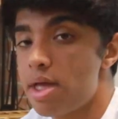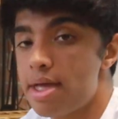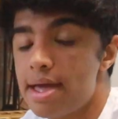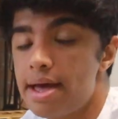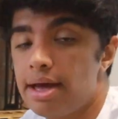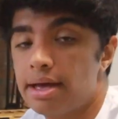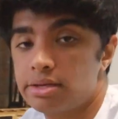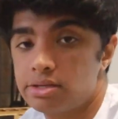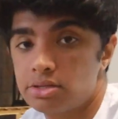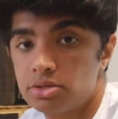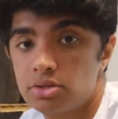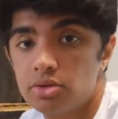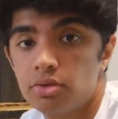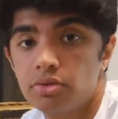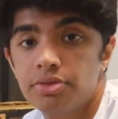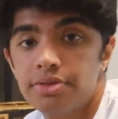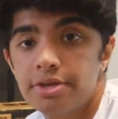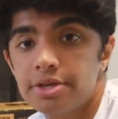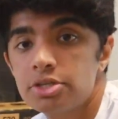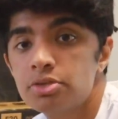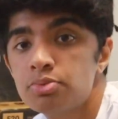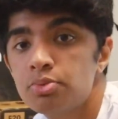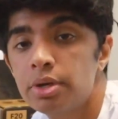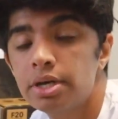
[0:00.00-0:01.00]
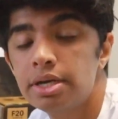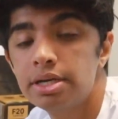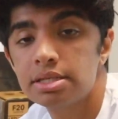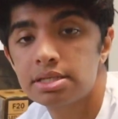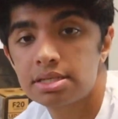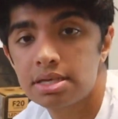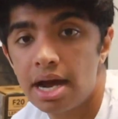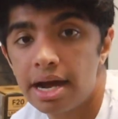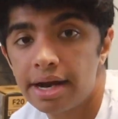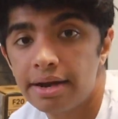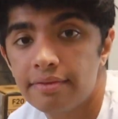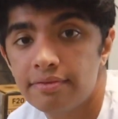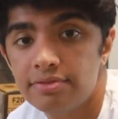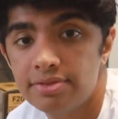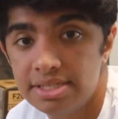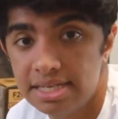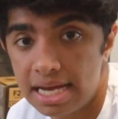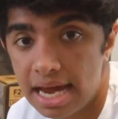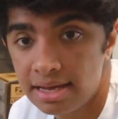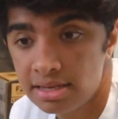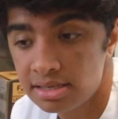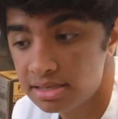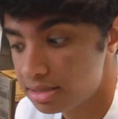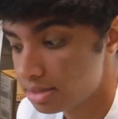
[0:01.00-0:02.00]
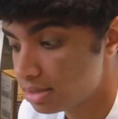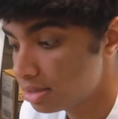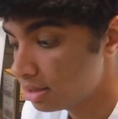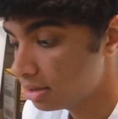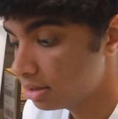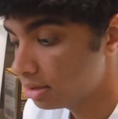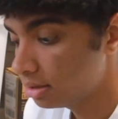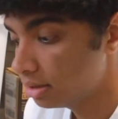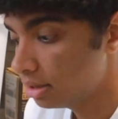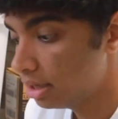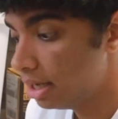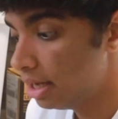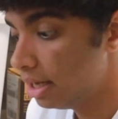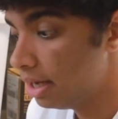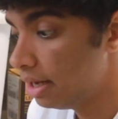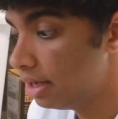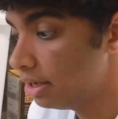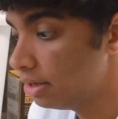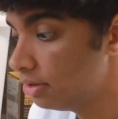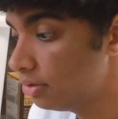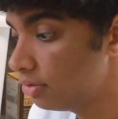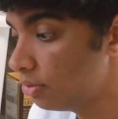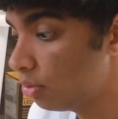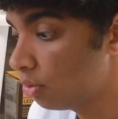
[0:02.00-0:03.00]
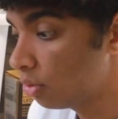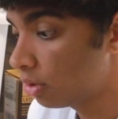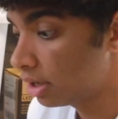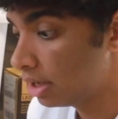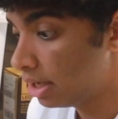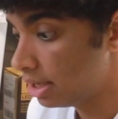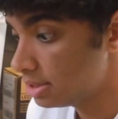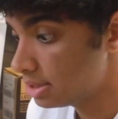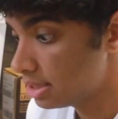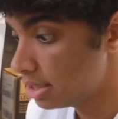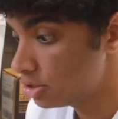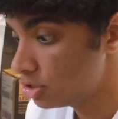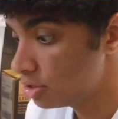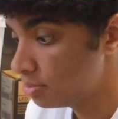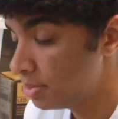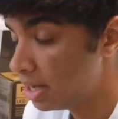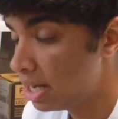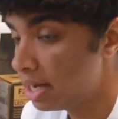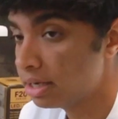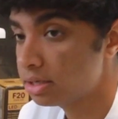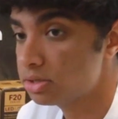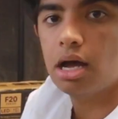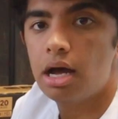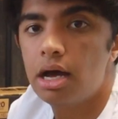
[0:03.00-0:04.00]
yes, so this one is kind of desk and organization bag.